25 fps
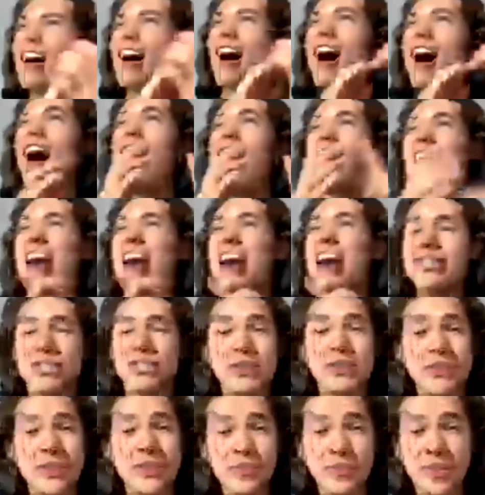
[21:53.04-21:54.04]
I'd ask
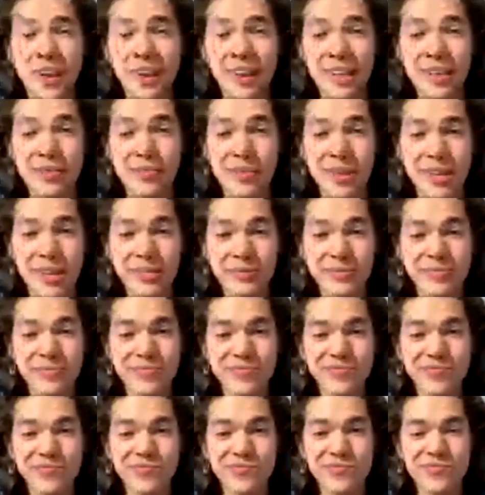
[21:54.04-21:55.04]
you to marry me,
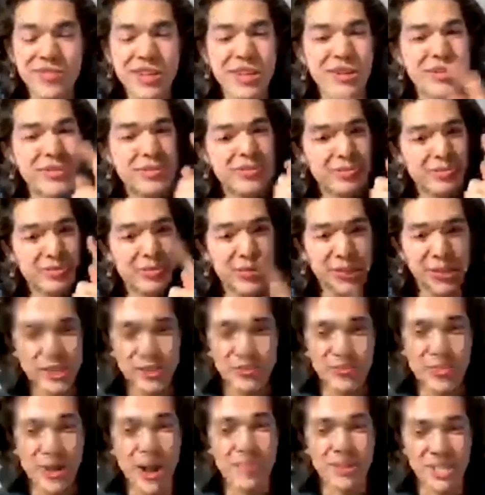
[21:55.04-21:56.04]
but you're
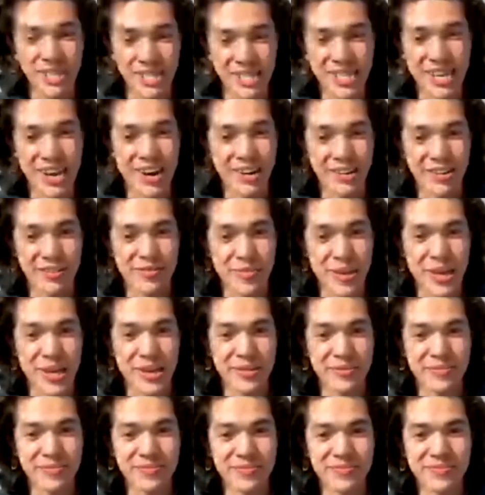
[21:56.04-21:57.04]
probably scared of me.
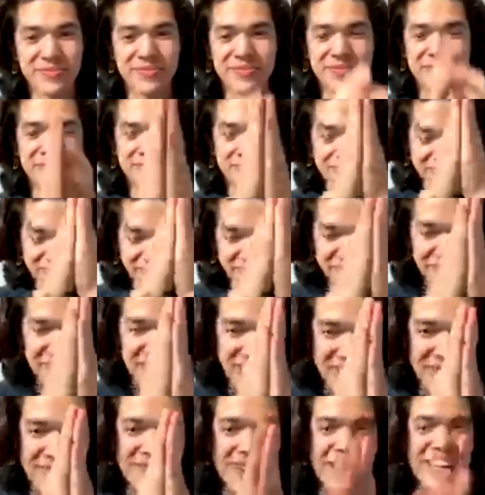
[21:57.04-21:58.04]

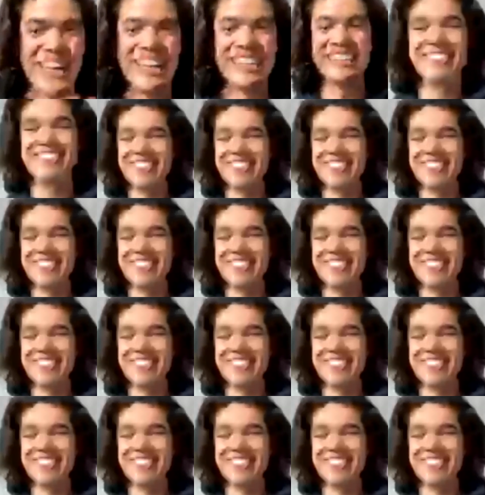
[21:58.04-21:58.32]
Amen.